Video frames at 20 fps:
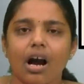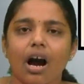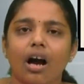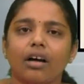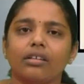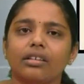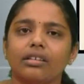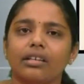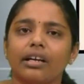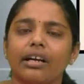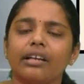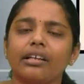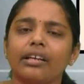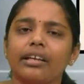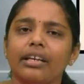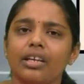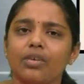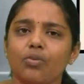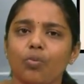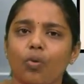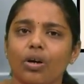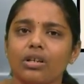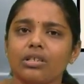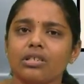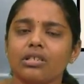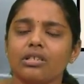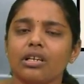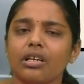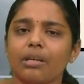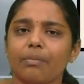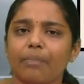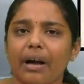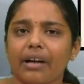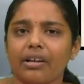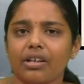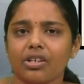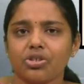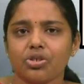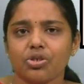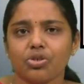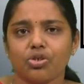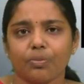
On the other hand, he wants the repatriation